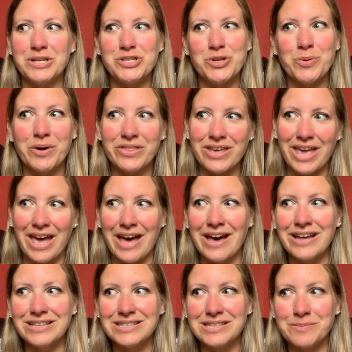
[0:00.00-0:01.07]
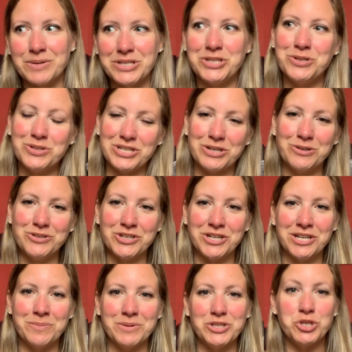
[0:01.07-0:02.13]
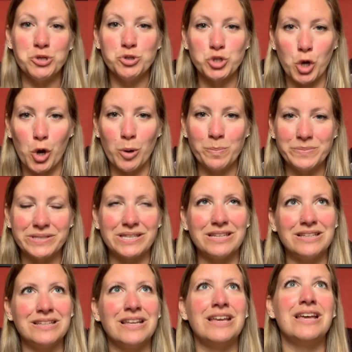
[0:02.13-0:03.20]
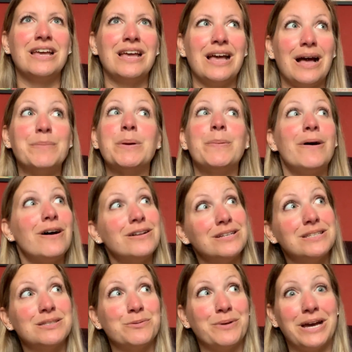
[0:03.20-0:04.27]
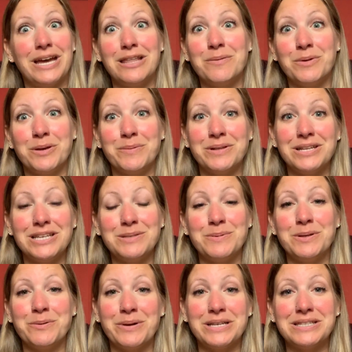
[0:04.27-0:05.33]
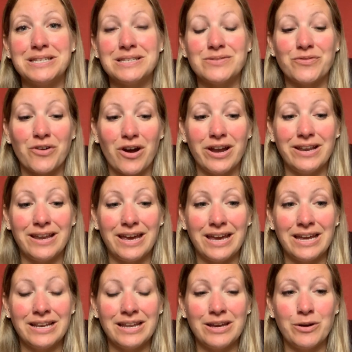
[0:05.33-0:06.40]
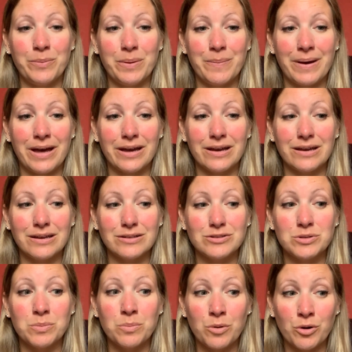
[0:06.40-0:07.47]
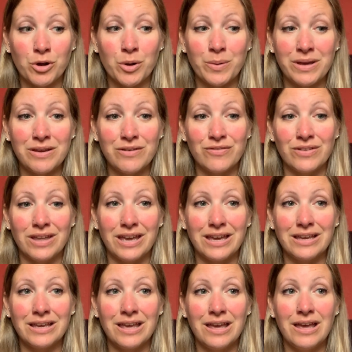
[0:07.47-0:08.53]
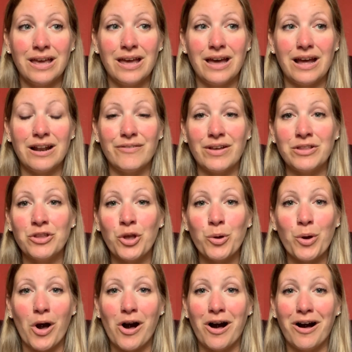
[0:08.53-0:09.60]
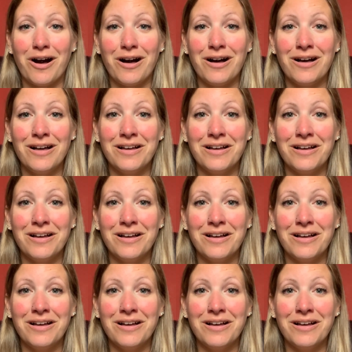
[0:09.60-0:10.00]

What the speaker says: 2 other cats, and my 2 children, and my 2 jobs, and my partner's away at the moment. He's been away since Friday and he'll be back tomorrow evening, and I've had no car.